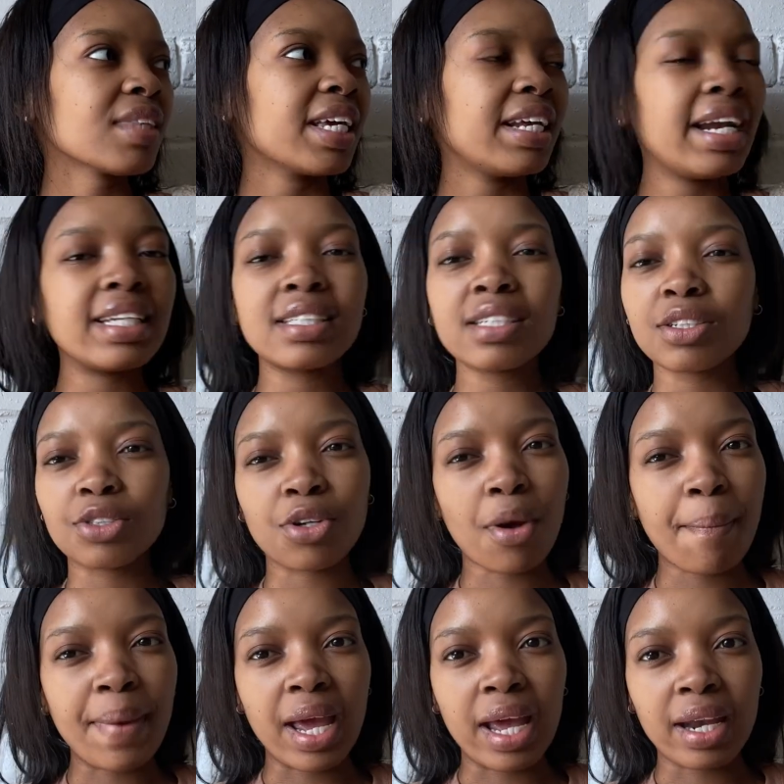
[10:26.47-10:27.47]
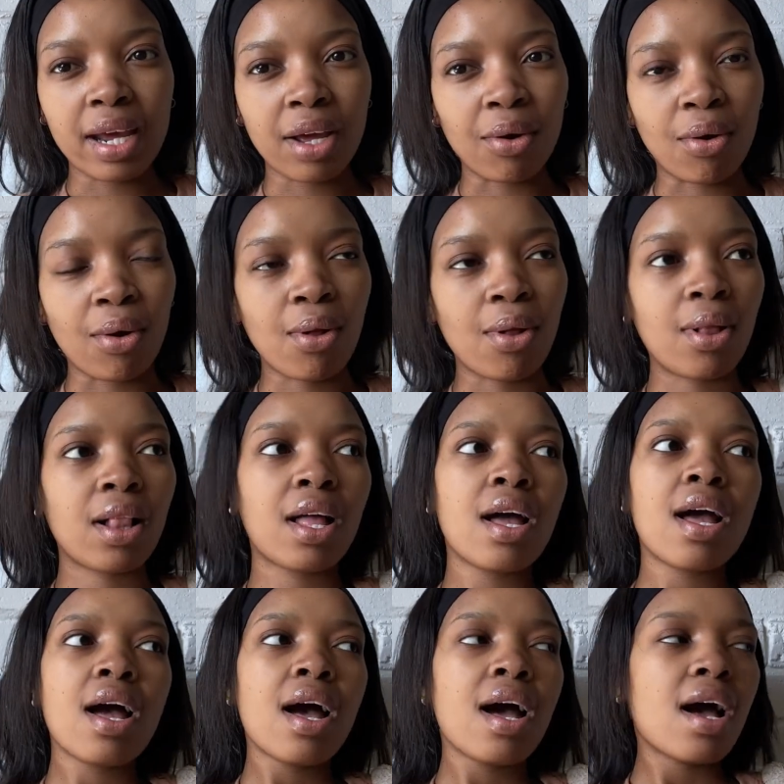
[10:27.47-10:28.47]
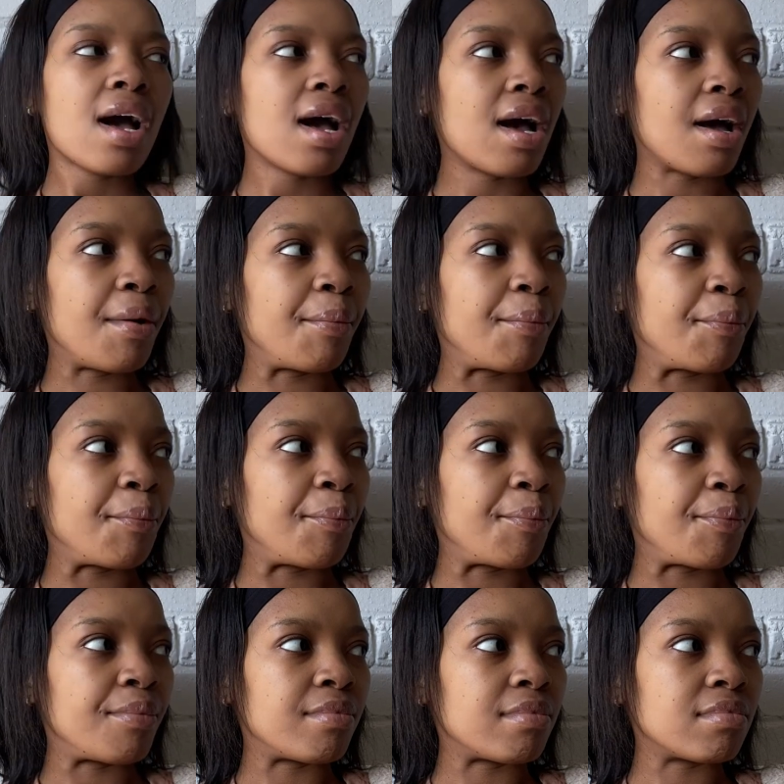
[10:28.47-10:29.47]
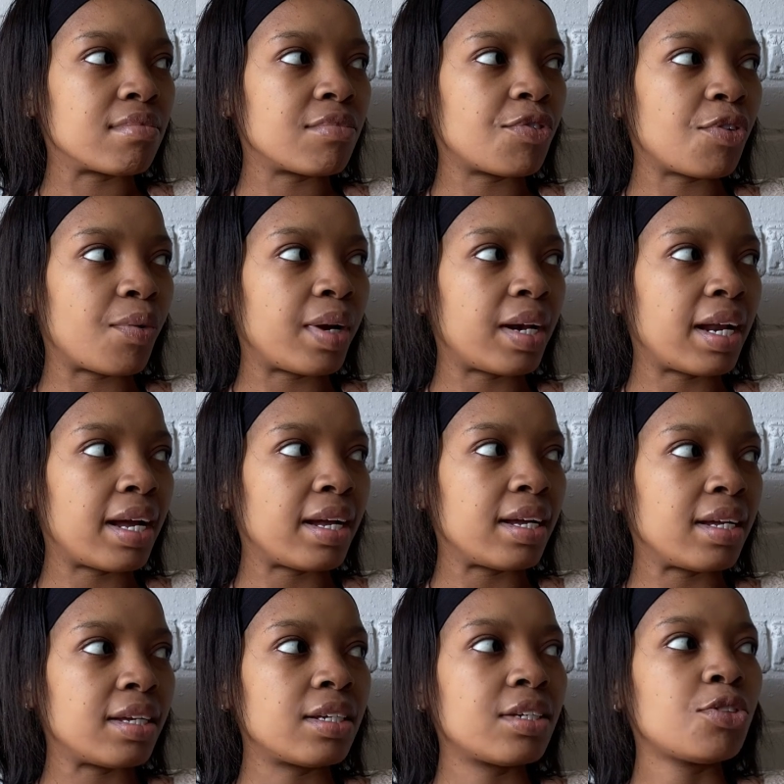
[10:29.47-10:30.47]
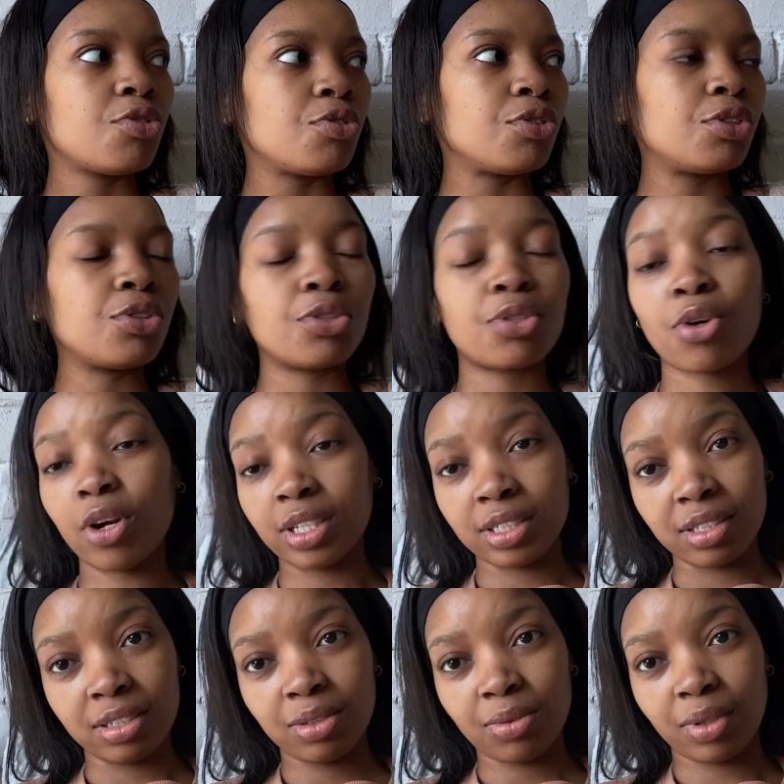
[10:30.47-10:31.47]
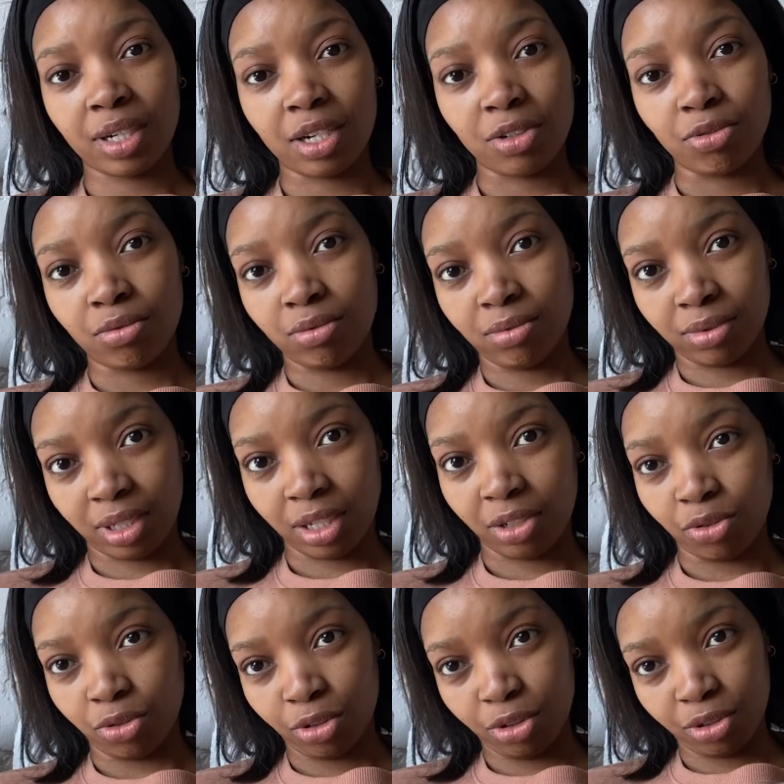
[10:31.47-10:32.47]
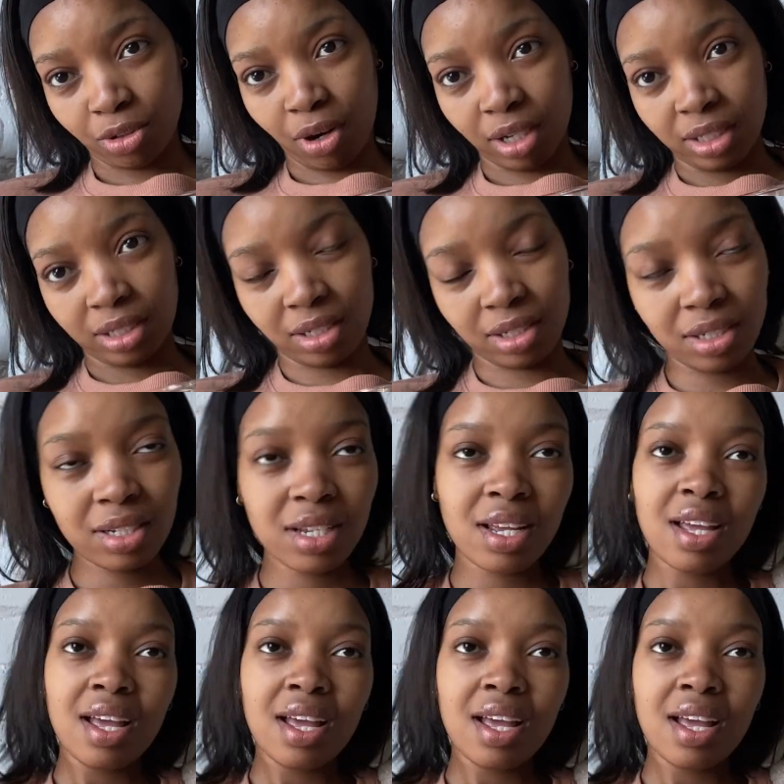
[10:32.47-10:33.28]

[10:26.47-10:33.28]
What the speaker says: lighting is not bad at all, for when I do shoot content, when I do shoot content.